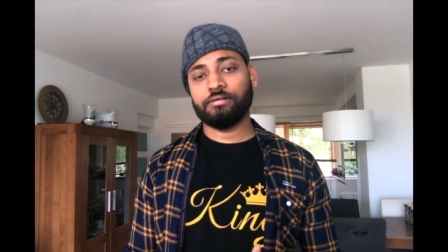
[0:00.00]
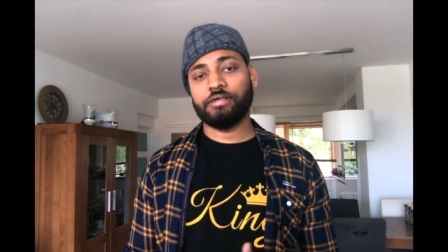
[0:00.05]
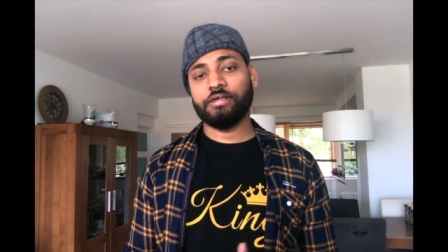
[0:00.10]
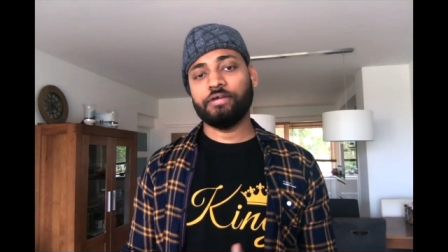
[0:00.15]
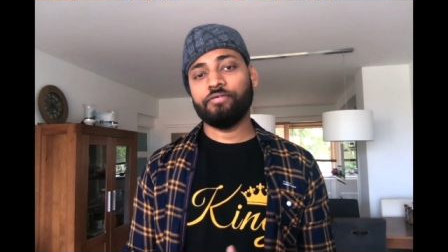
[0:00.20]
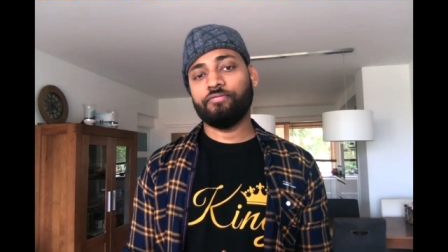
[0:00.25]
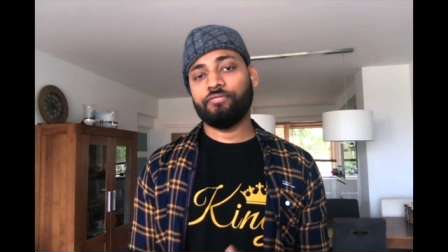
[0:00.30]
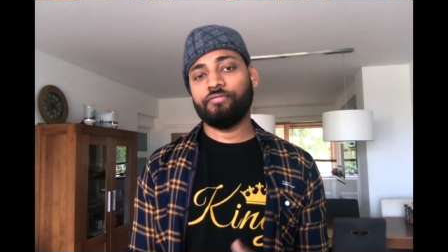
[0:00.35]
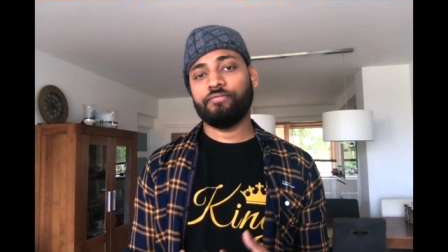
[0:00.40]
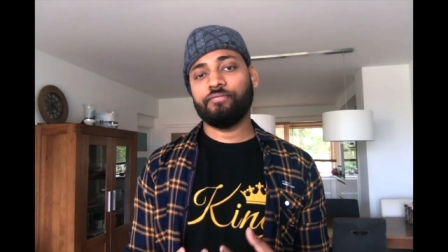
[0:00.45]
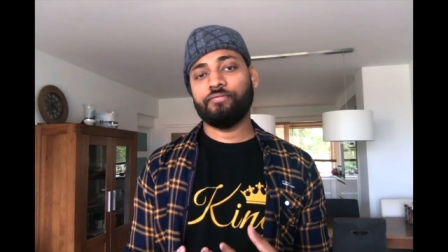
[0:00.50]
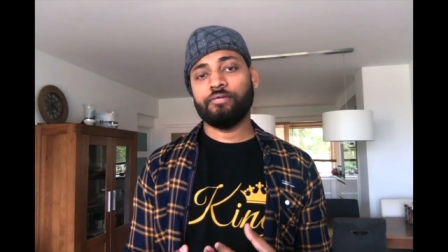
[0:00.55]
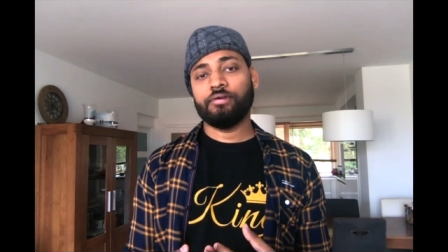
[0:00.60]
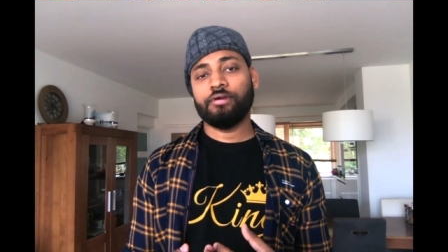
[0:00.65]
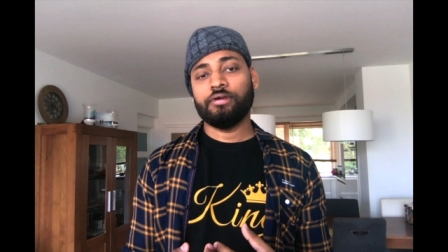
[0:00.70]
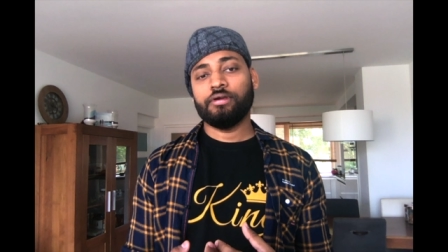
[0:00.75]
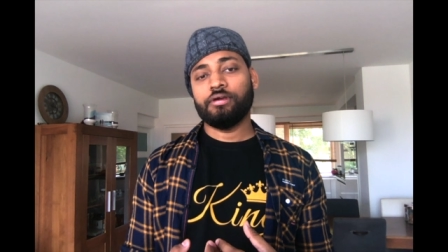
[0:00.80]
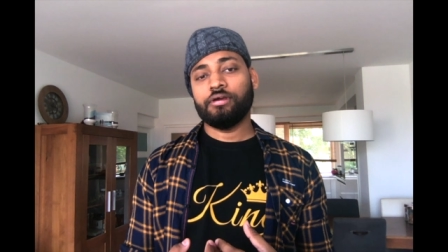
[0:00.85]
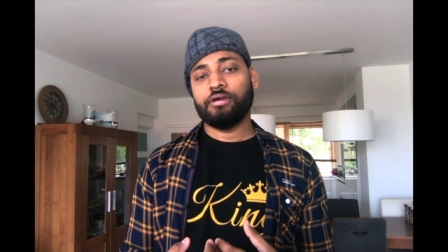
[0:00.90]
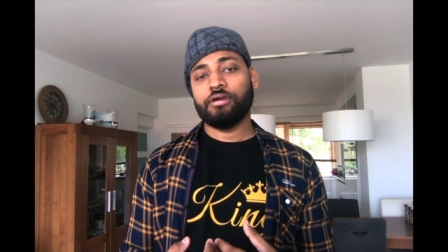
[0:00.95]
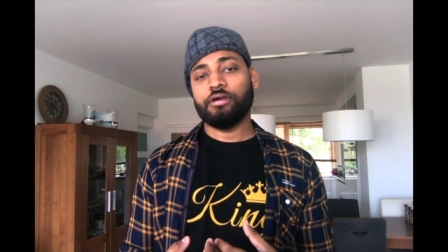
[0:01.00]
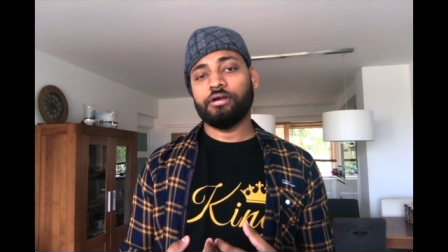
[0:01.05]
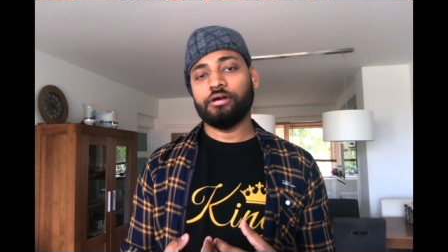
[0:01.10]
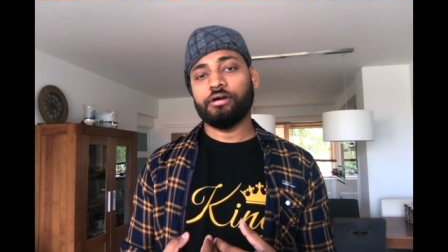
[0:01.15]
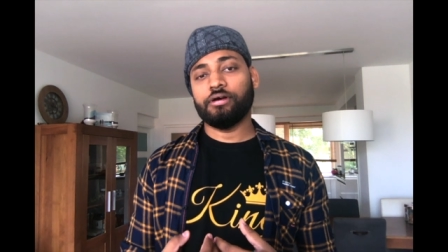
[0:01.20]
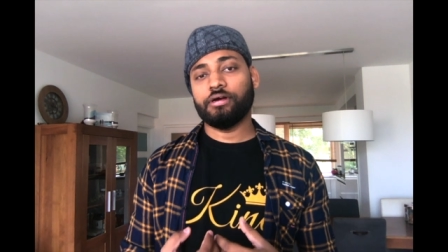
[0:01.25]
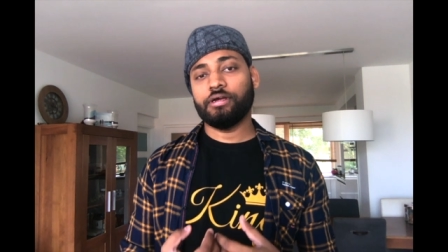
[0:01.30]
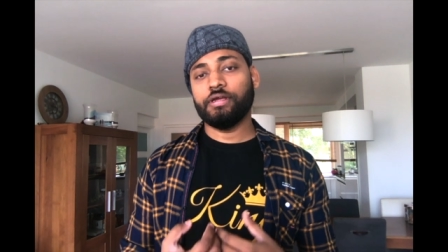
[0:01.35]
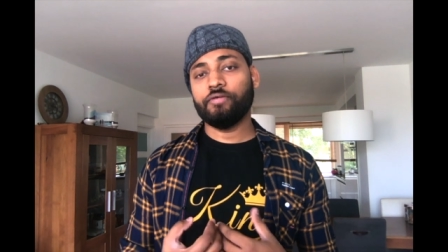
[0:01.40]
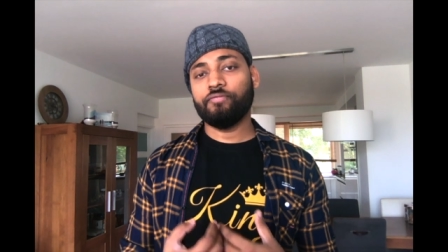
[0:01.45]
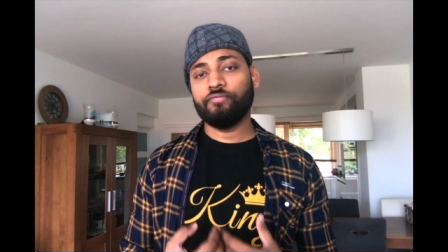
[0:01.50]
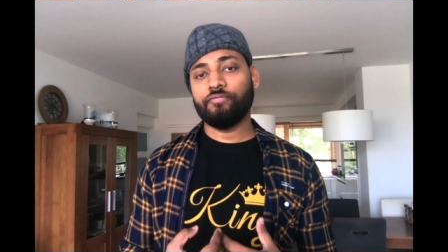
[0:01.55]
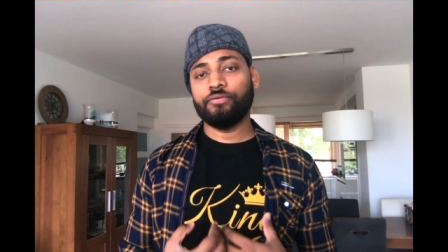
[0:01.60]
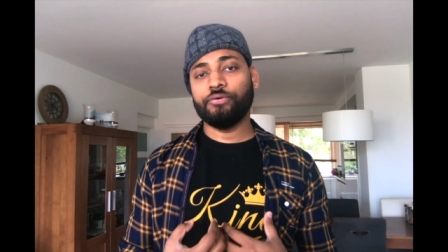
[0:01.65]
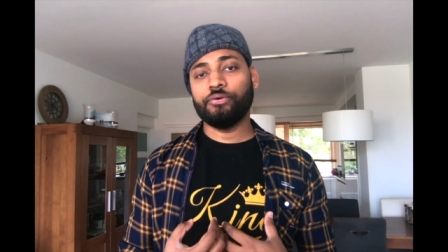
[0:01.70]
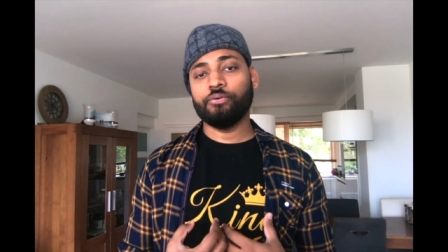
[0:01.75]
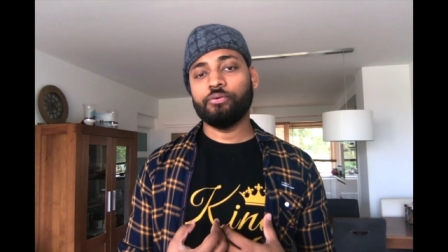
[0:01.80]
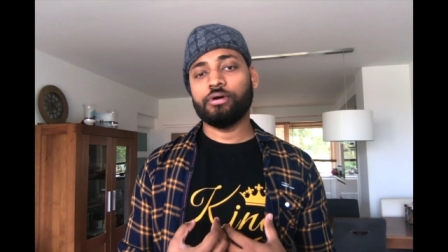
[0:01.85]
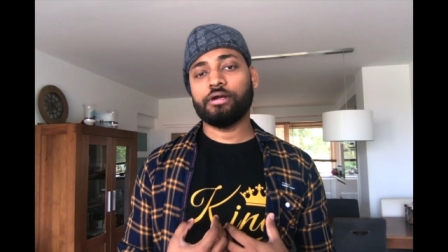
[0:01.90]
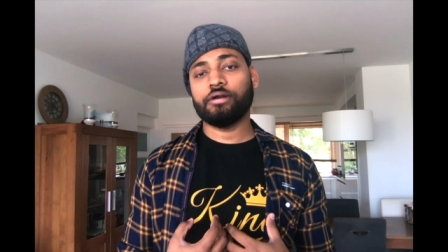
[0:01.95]
if
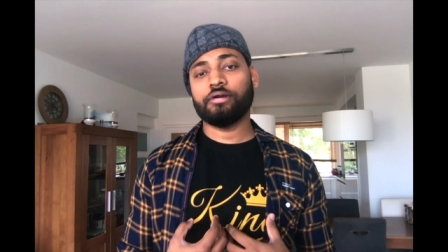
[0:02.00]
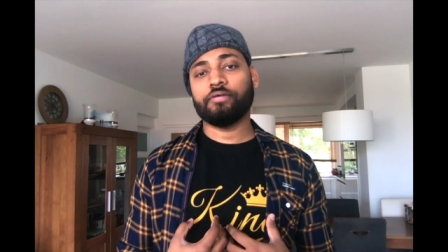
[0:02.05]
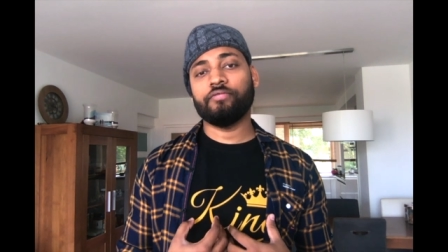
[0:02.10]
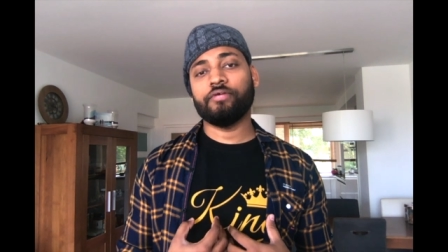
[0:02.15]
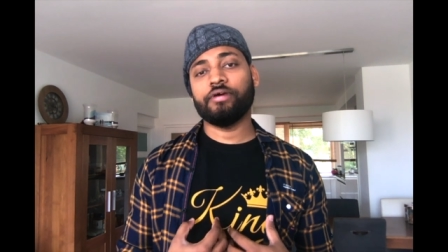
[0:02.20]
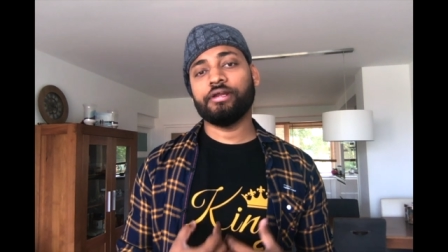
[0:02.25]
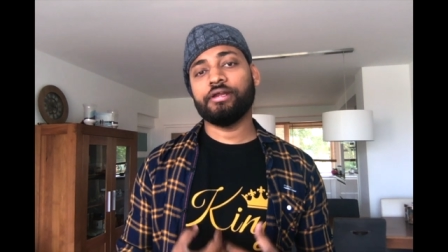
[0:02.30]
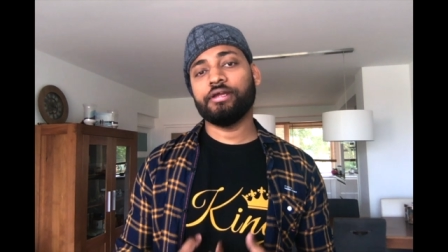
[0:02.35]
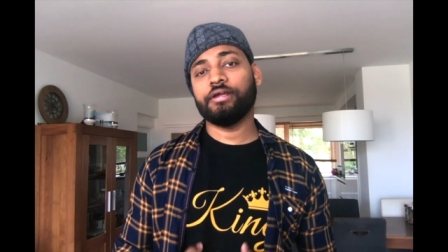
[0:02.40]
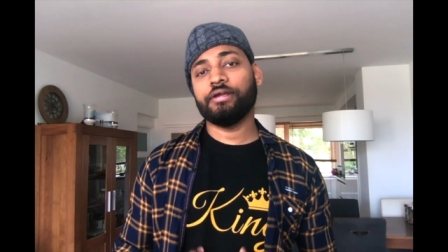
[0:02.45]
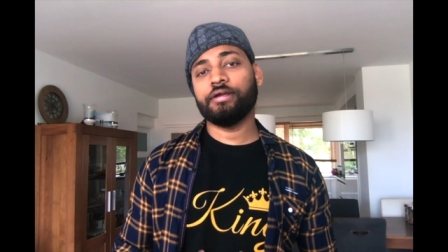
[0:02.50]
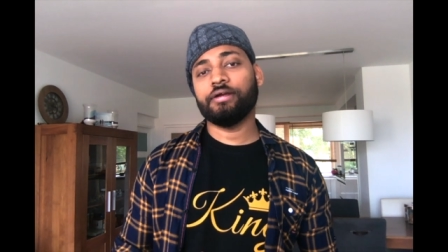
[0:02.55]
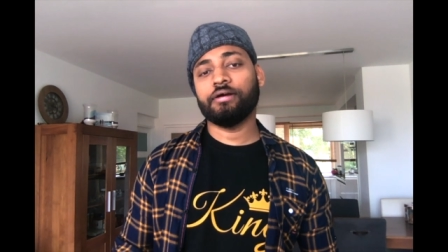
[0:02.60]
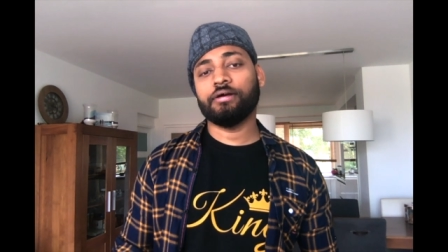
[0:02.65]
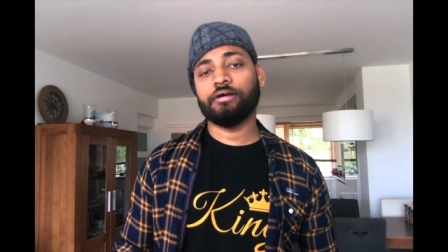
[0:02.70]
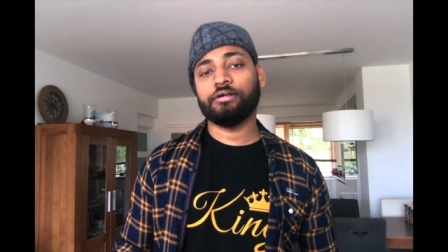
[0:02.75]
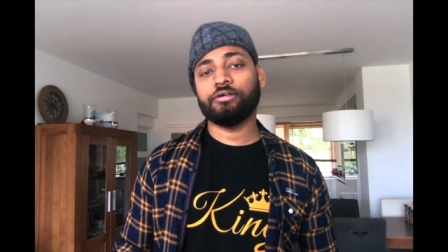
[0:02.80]
you are very